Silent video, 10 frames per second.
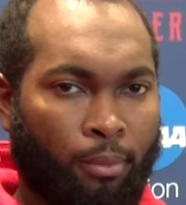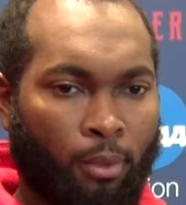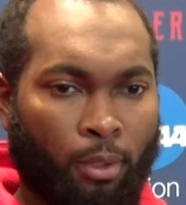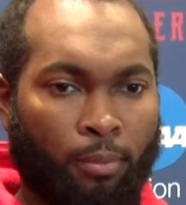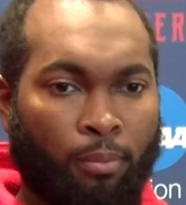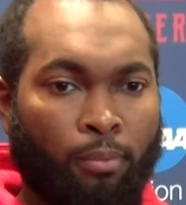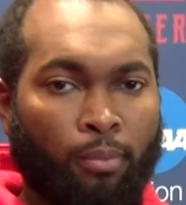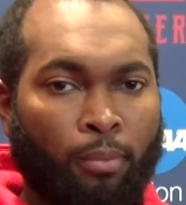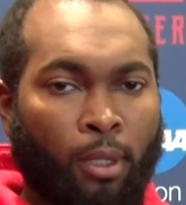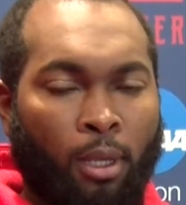
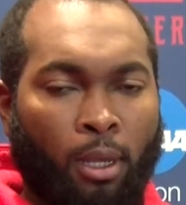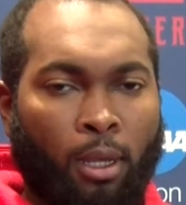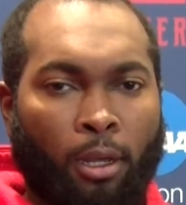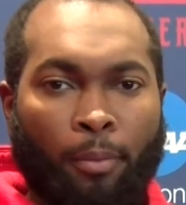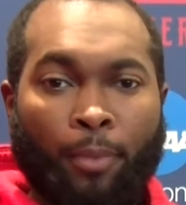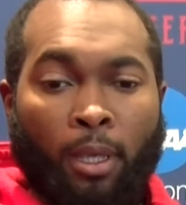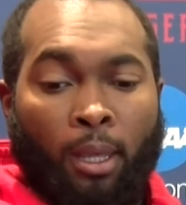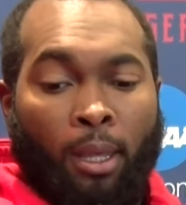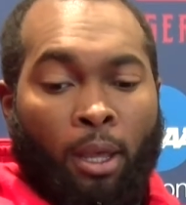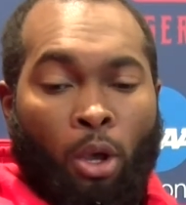Canada.
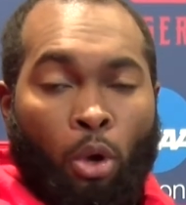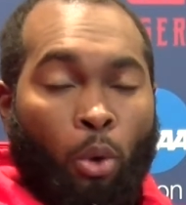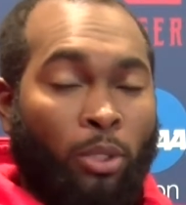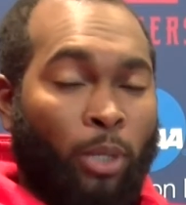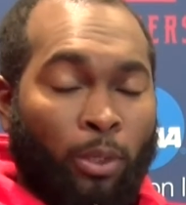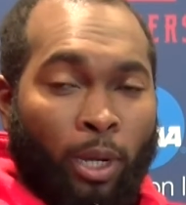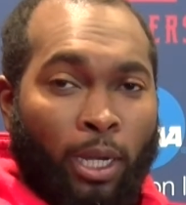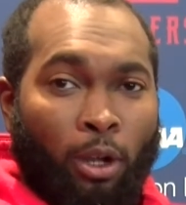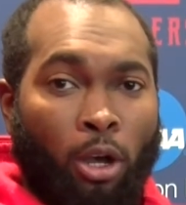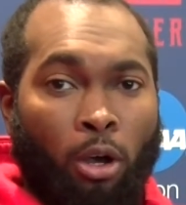Well, as we get
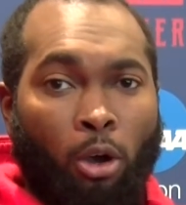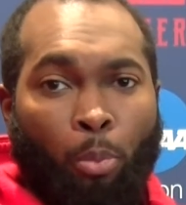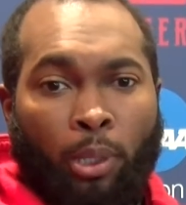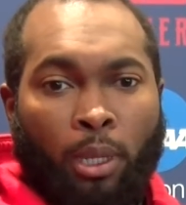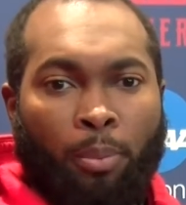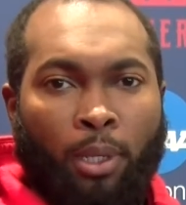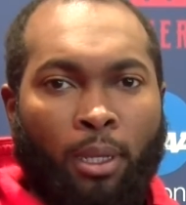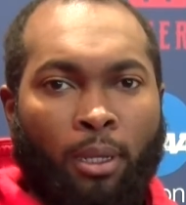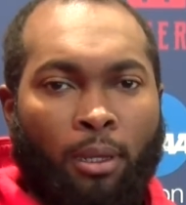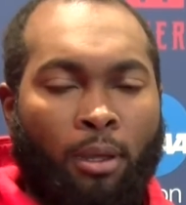ready to open up
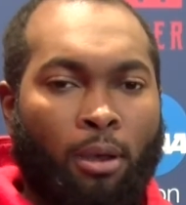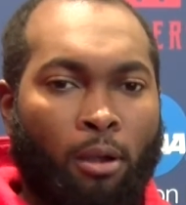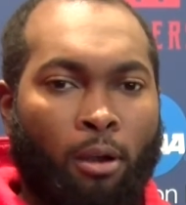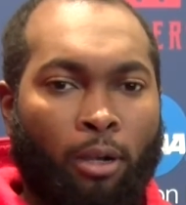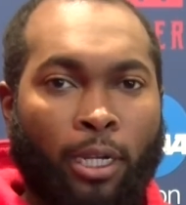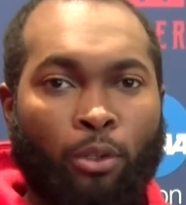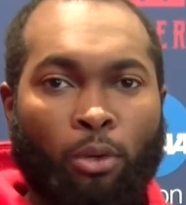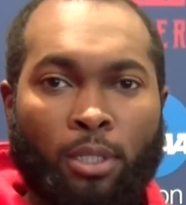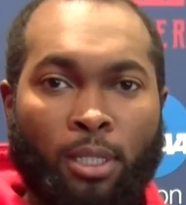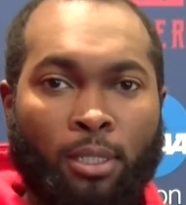our
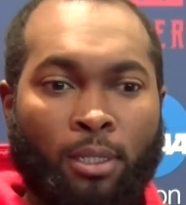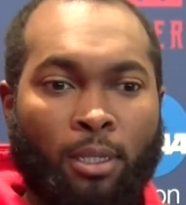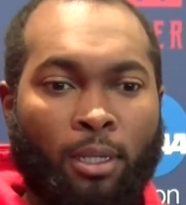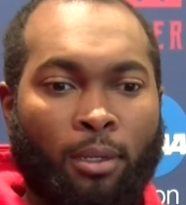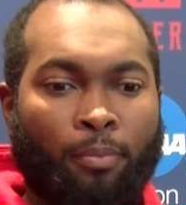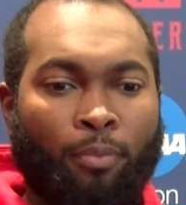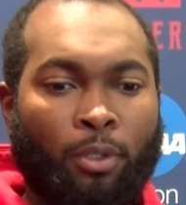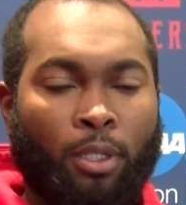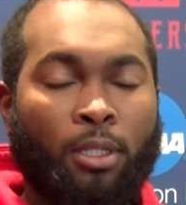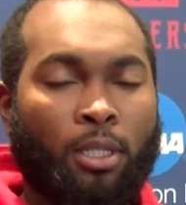indoor season
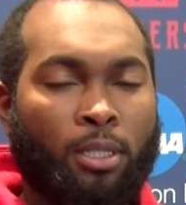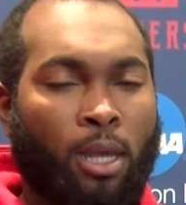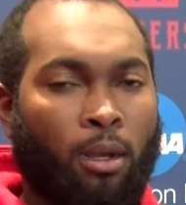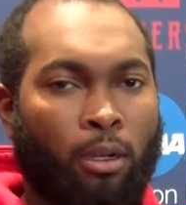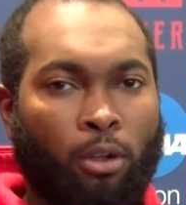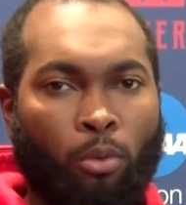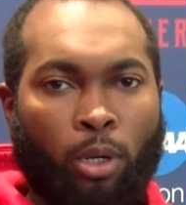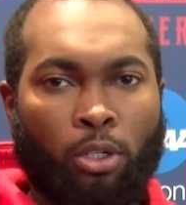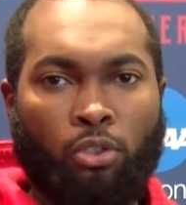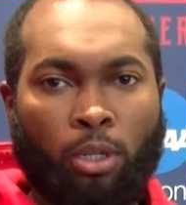this Saturday, you know,
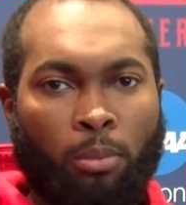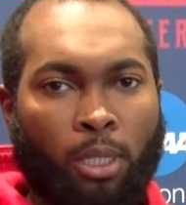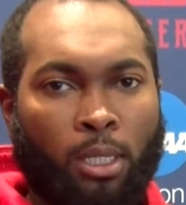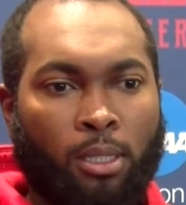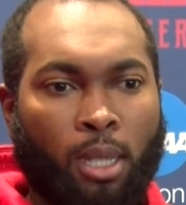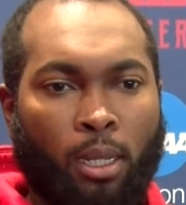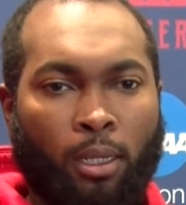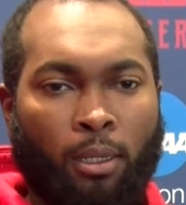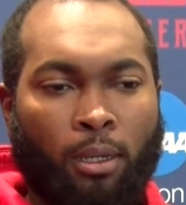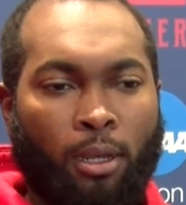we're extremely
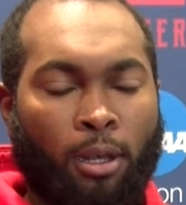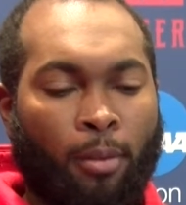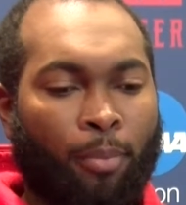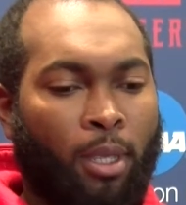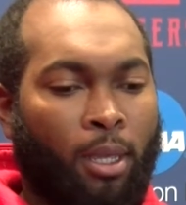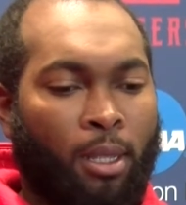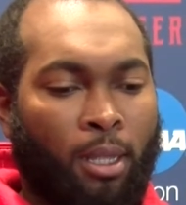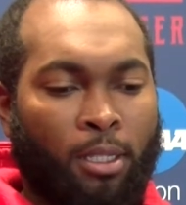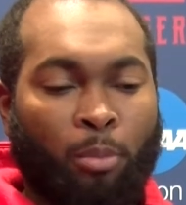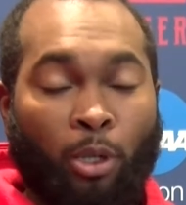excited.
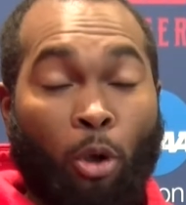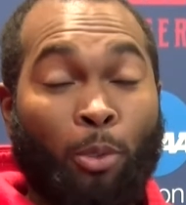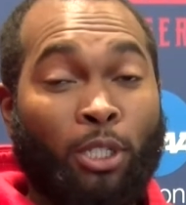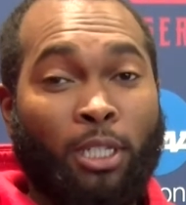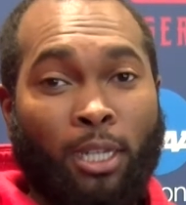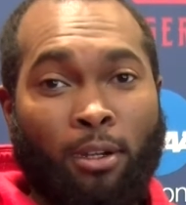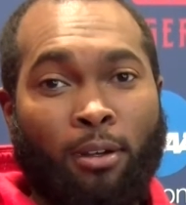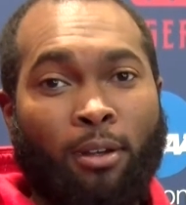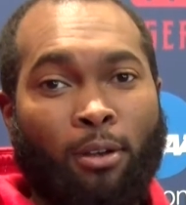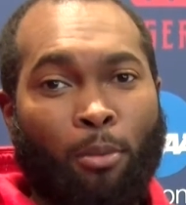It's been almost a
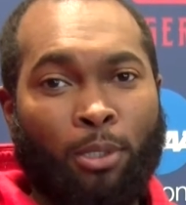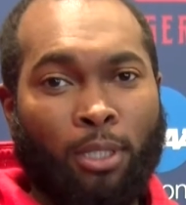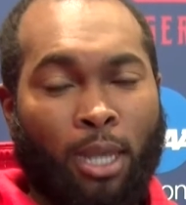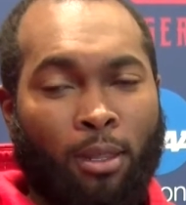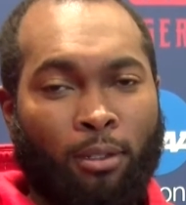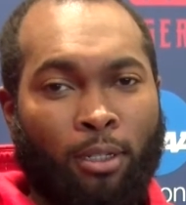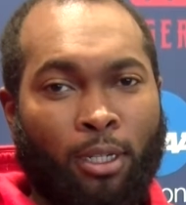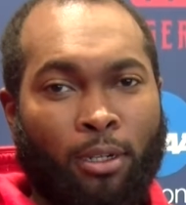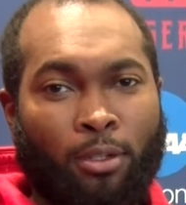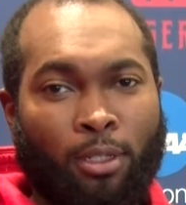year, almost a calendar
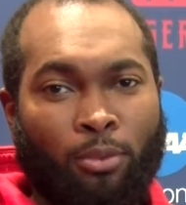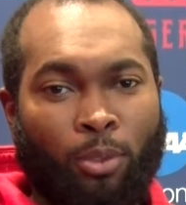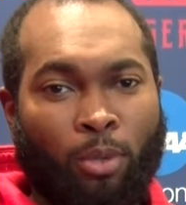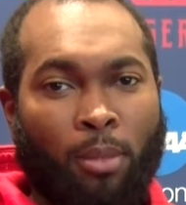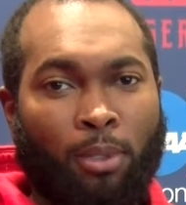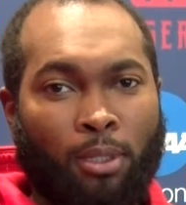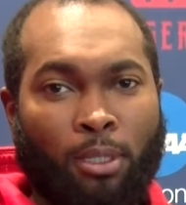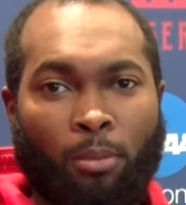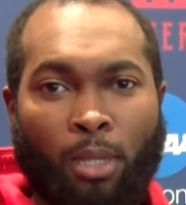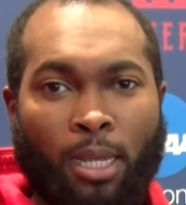year since we wrapped things
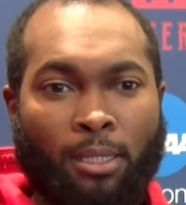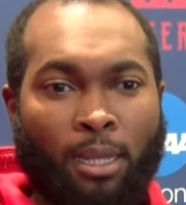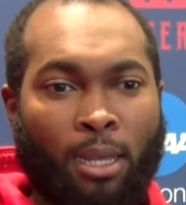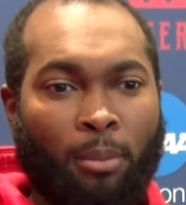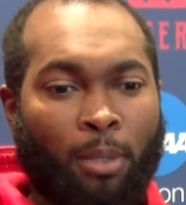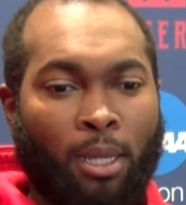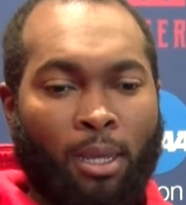up last time.